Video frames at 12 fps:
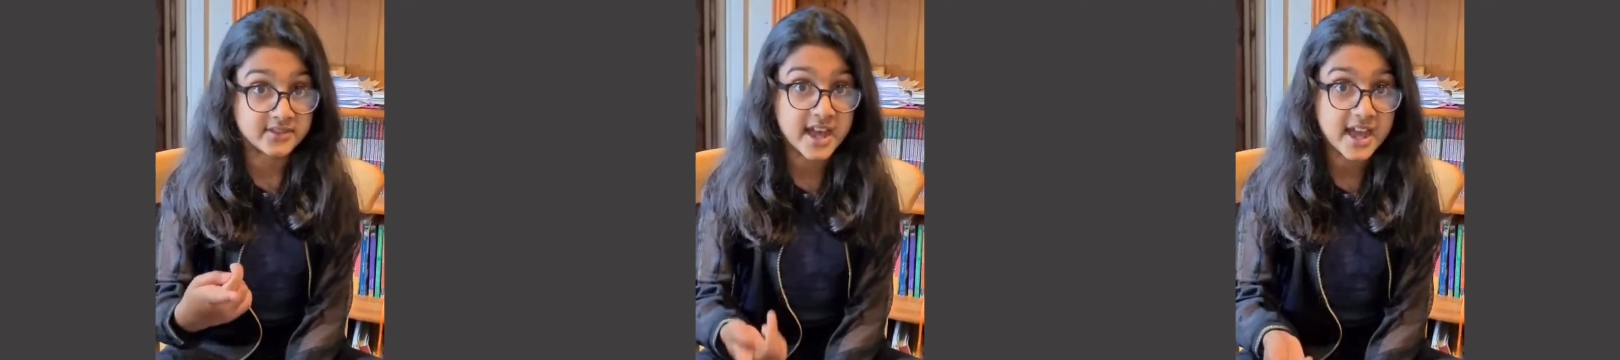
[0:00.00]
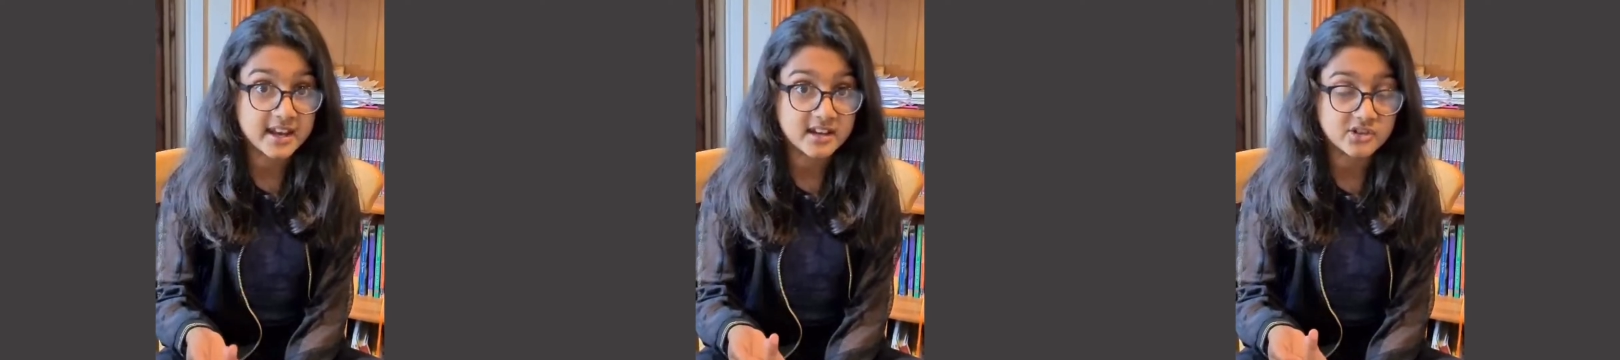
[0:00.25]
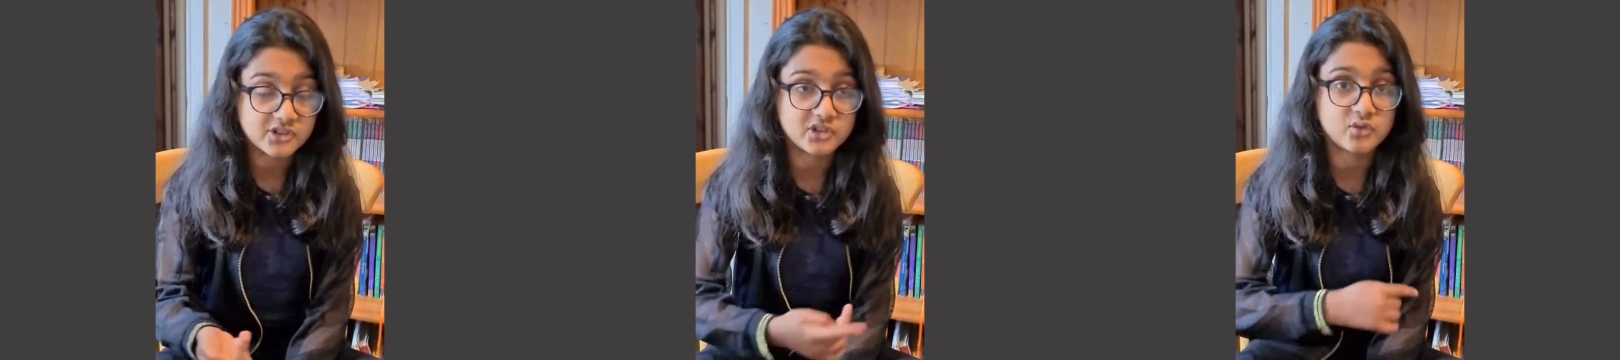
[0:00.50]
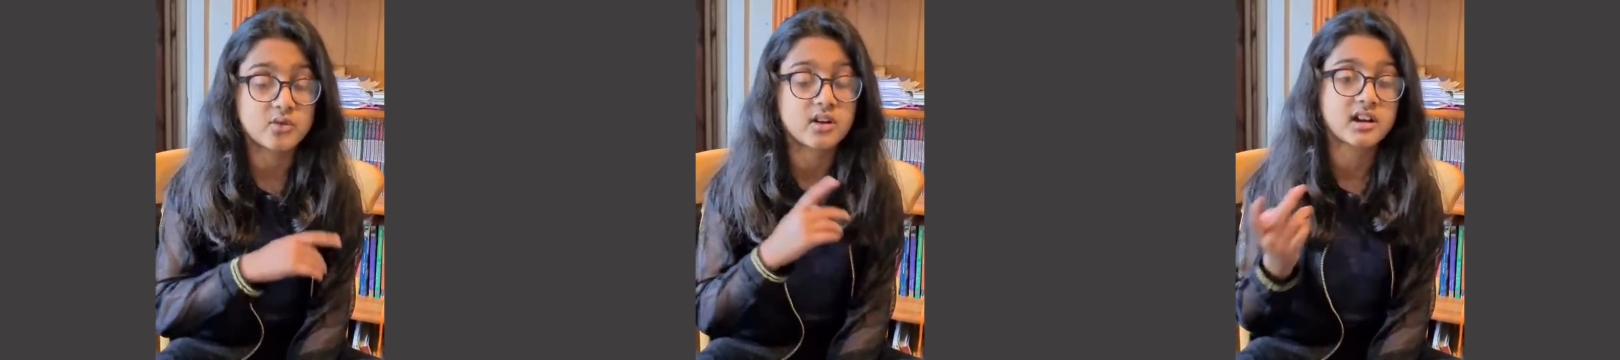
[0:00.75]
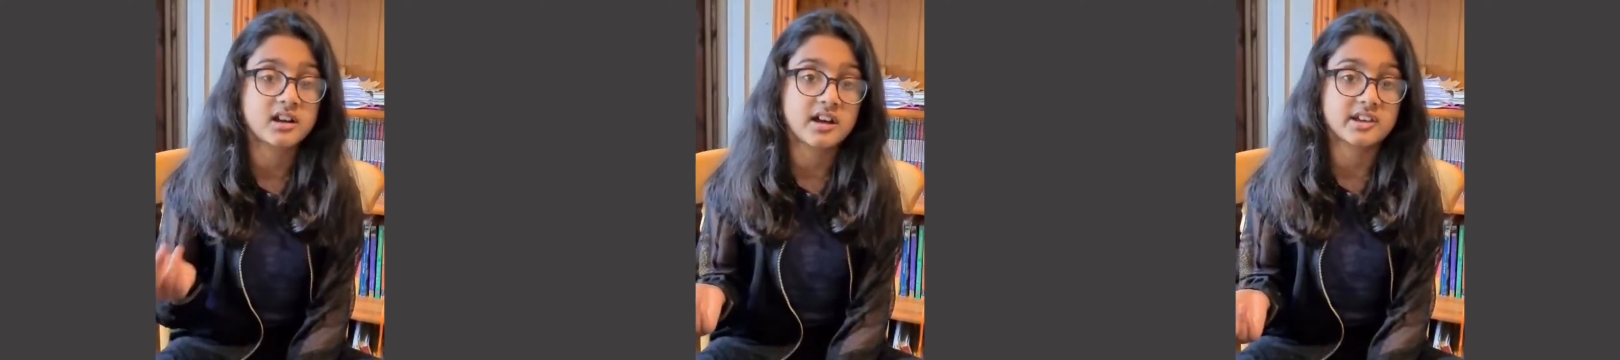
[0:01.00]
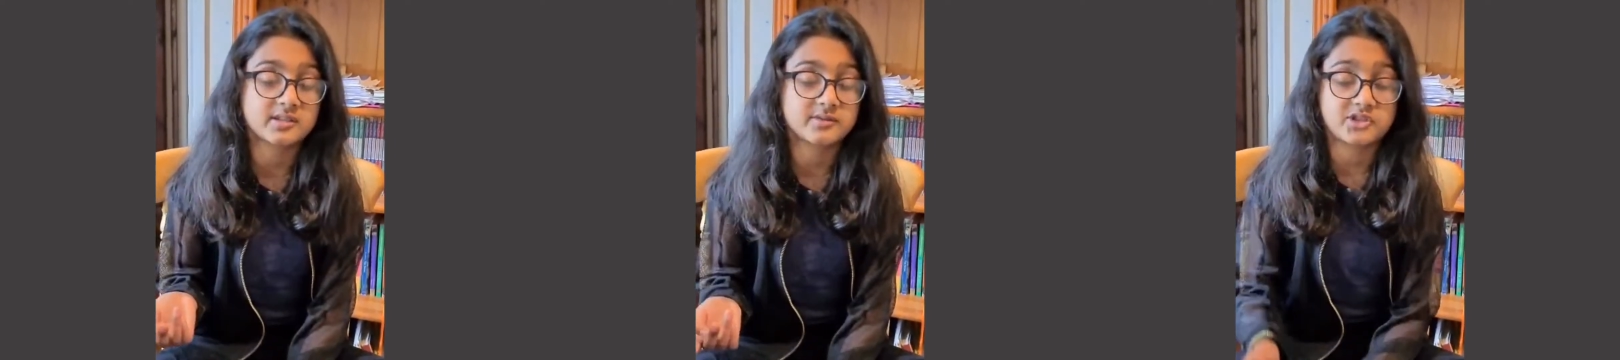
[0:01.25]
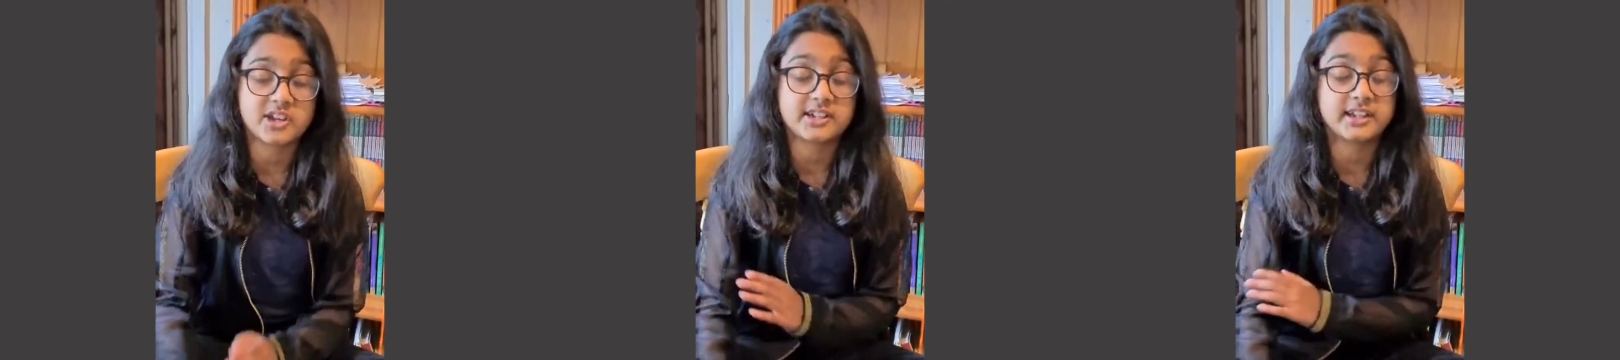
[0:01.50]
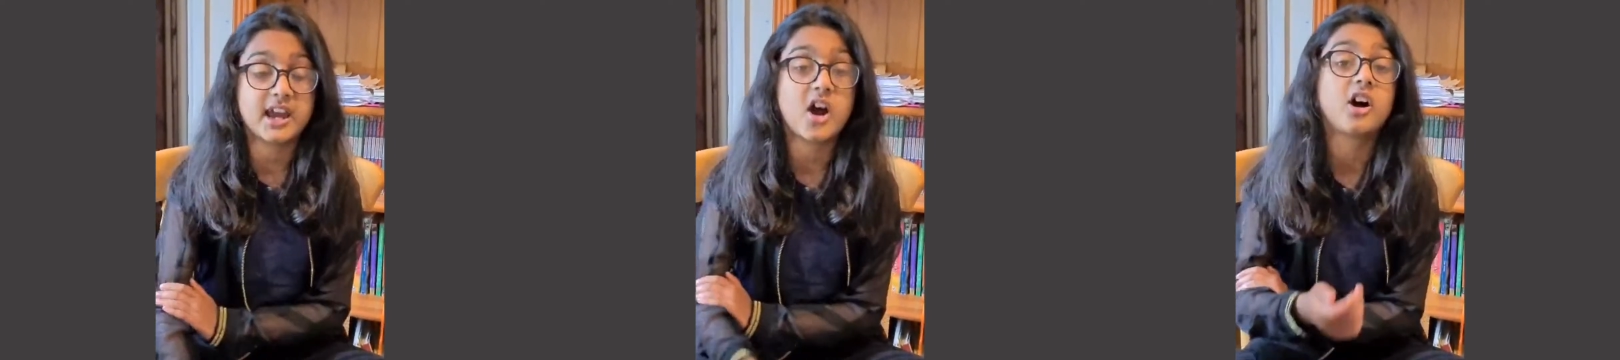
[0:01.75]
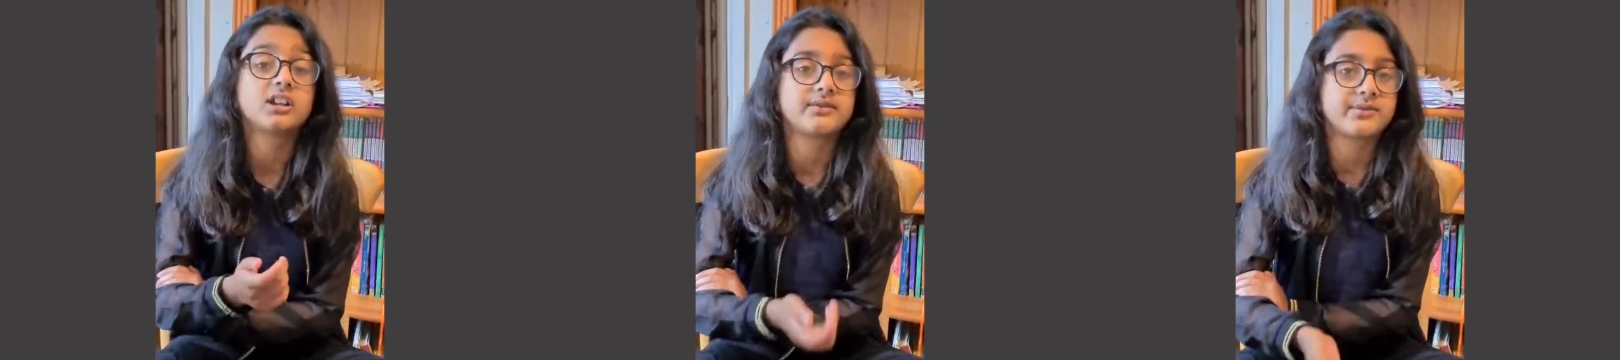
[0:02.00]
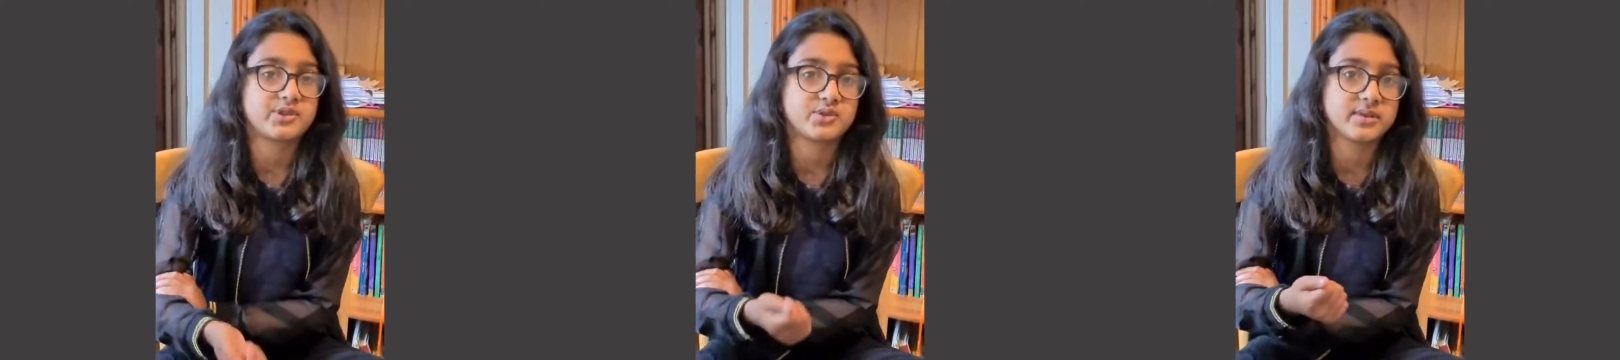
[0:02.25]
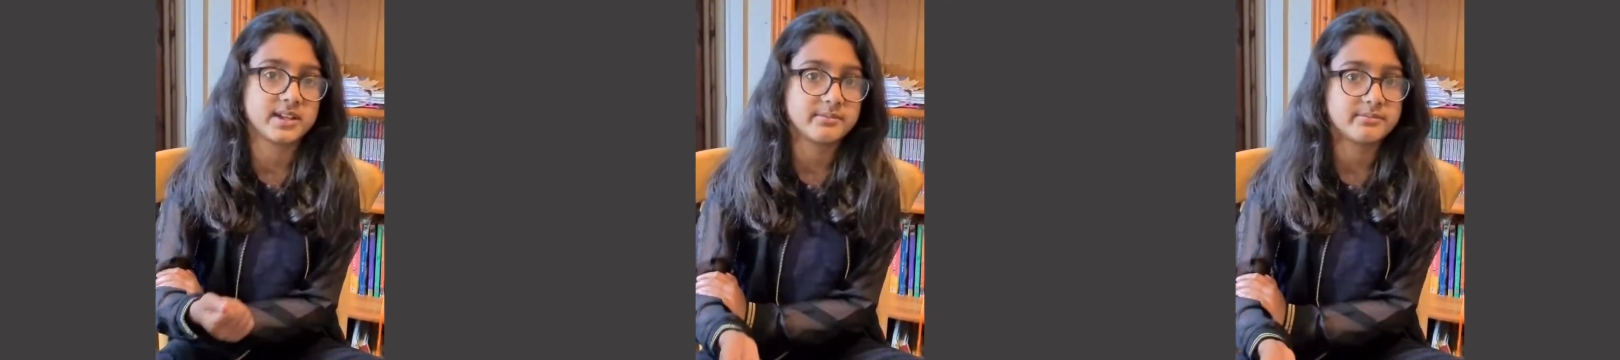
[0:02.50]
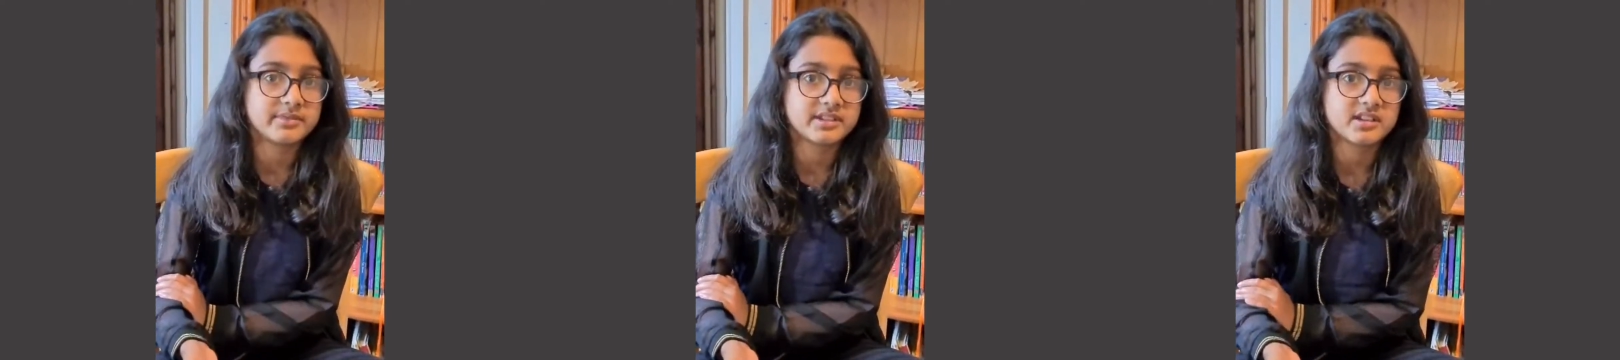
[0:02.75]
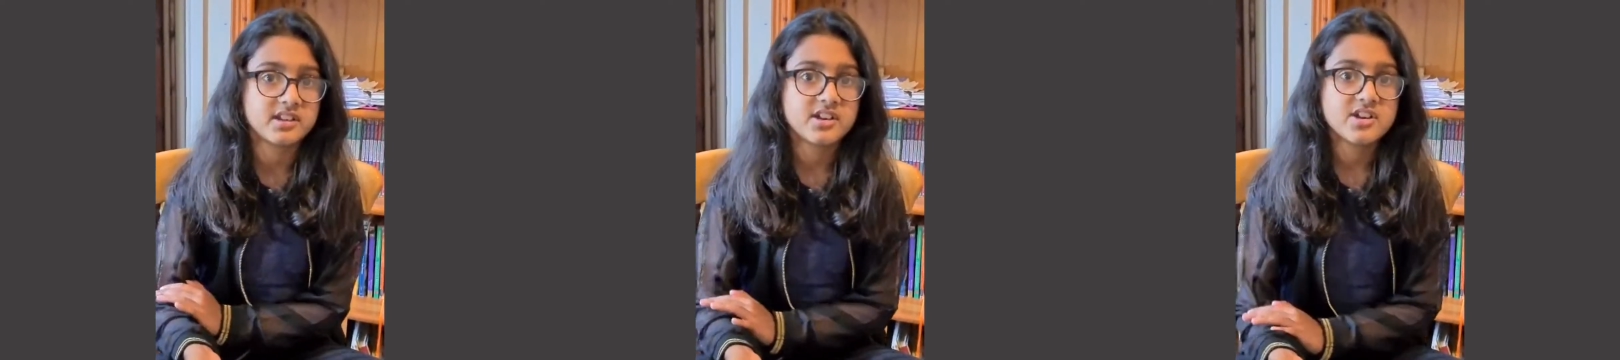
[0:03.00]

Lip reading: Then she taught her class, she had to get artificial limbs.